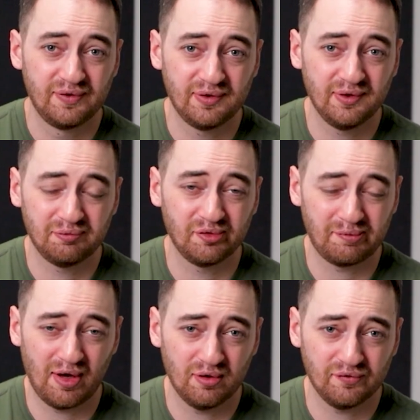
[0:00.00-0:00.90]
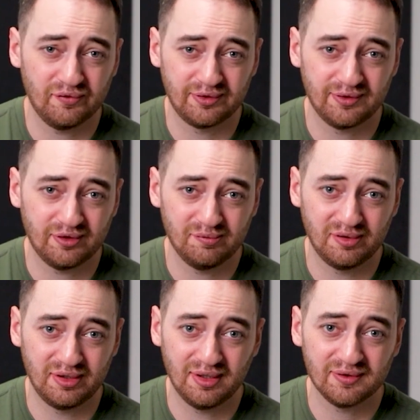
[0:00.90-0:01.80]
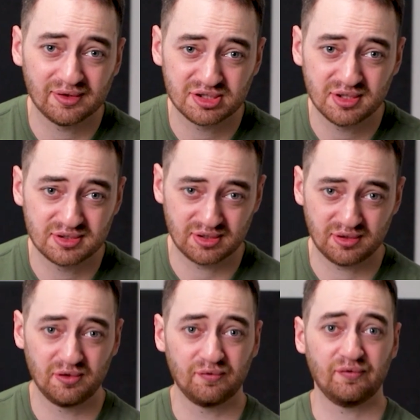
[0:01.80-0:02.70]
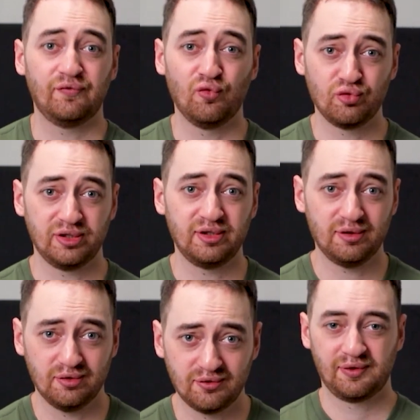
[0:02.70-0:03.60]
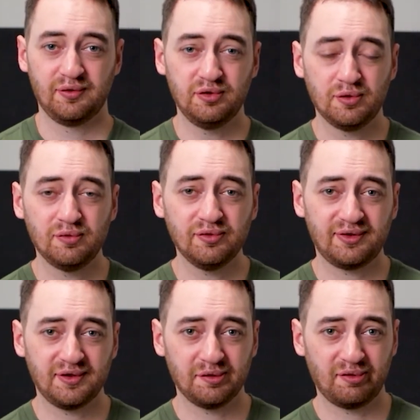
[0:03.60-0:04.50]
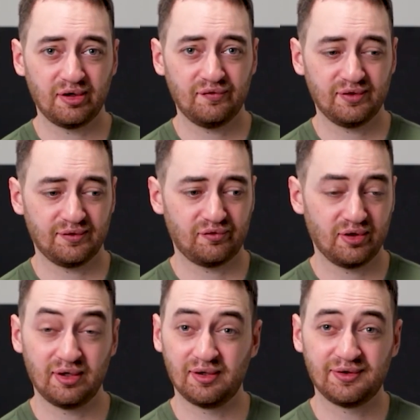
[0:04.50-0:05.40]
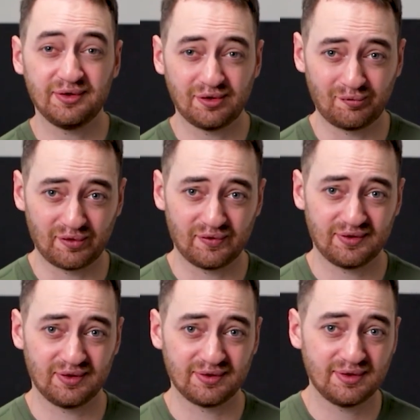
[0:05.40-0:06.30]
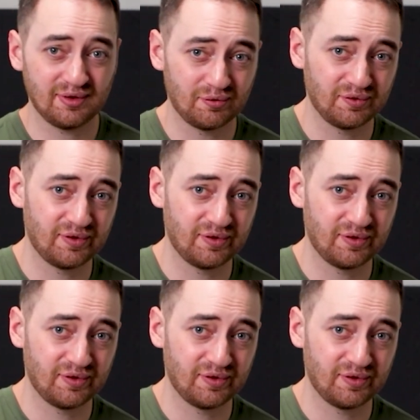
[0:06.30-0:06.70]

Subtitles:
This is his most powerful system and he hasn't changed it in over 40 years. So you can really see the benefits of creating a system like this and sticking with